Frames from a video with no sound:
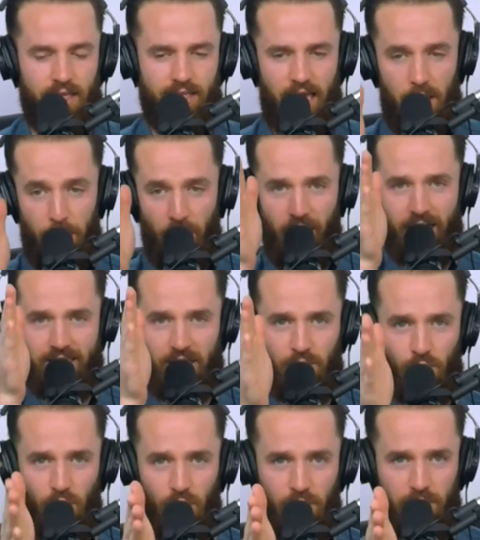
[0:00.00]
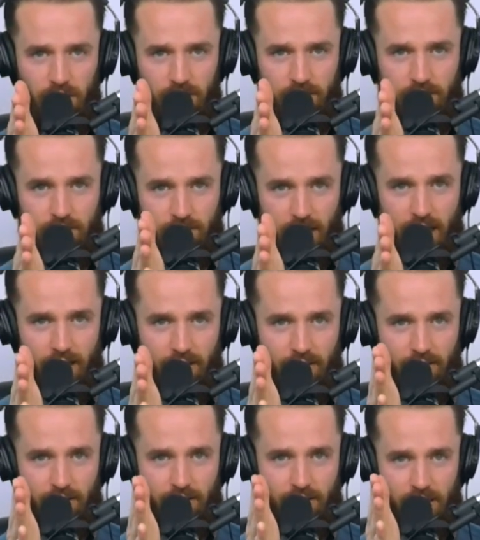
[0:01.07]
keep your eyes on the road, right?
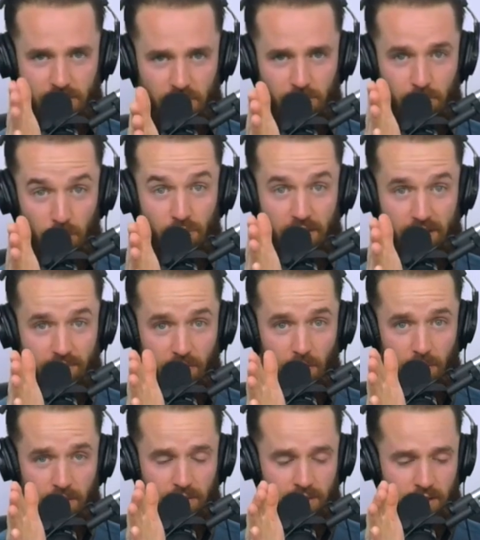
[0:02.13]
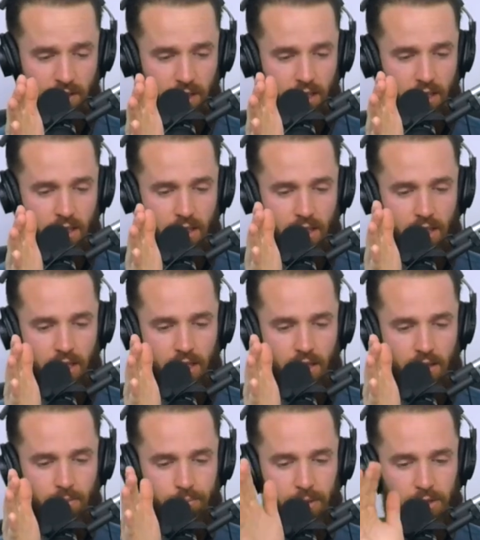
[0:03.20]
As you're moving forward,
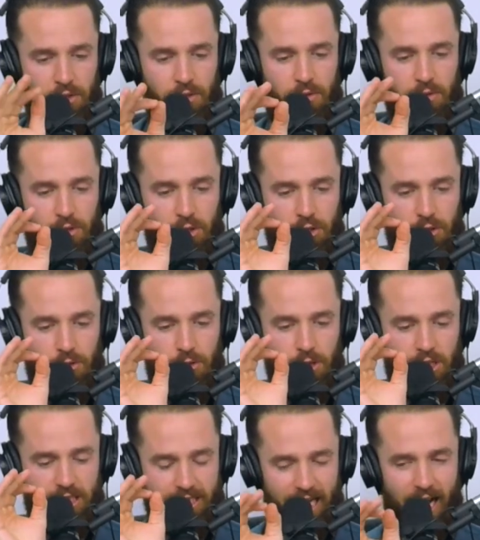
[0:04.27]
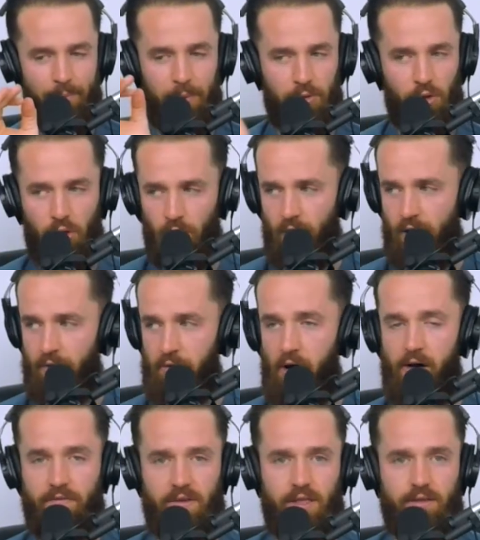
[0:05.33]
but stop and look around
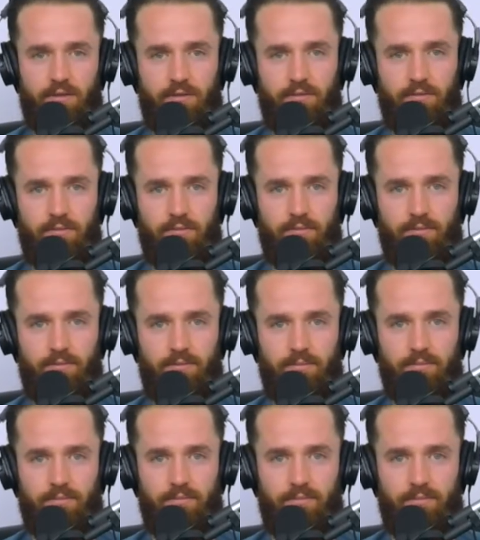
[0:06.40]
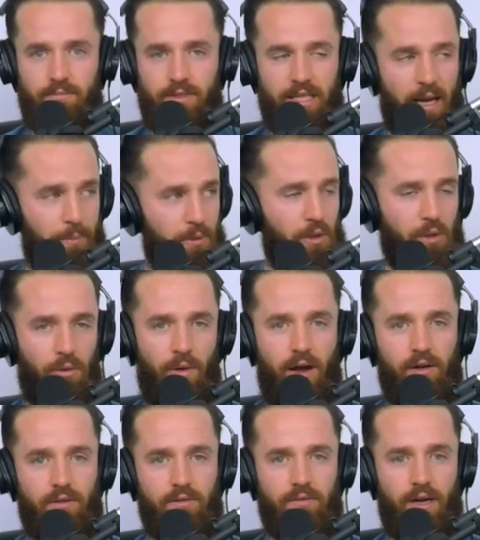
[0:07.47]
often. Stop and look
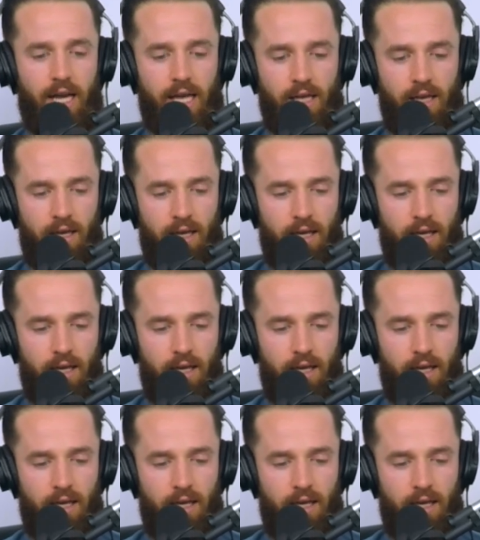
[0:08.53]
around, right?